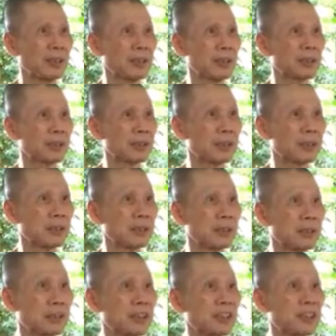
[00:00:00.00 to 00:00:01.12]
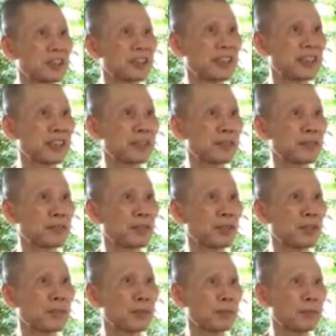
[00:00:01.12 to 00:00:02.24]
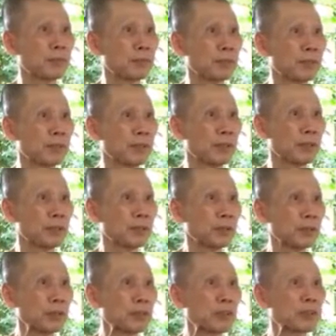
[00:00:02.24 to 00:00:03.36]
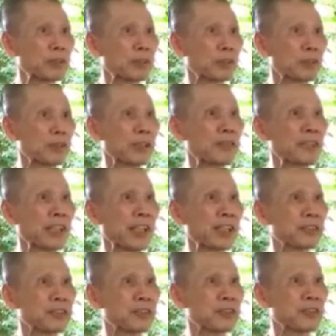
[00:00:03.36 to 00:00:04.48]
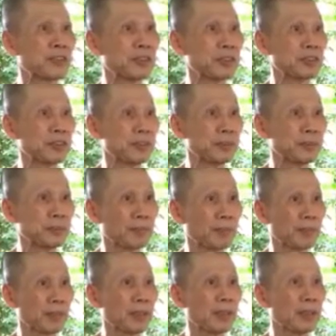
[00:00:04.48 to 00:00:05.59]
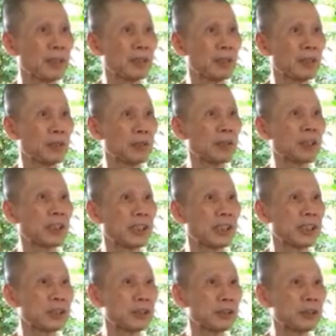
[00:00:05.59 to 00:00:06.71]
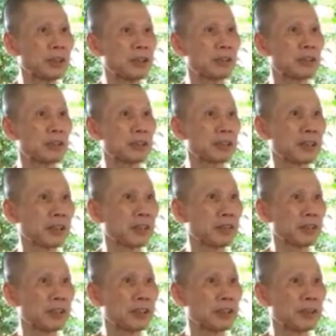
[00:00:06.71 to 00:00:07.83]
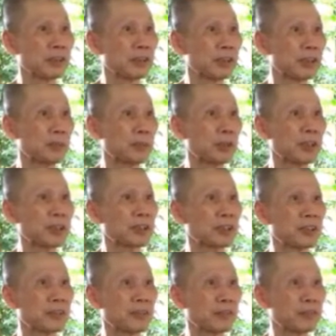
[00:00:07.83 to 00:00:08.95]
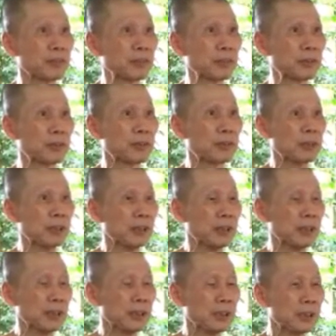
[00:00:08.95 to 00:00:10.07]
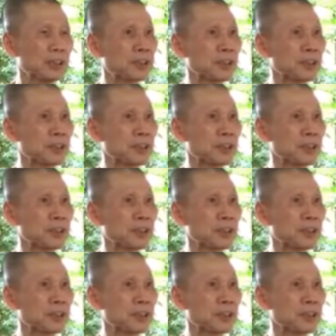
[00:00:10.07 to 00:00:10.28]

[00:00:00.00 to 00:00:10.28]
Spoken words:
This is another form of doing what your craving asks you to do. Okay, you kill yourself and your depression will disappear,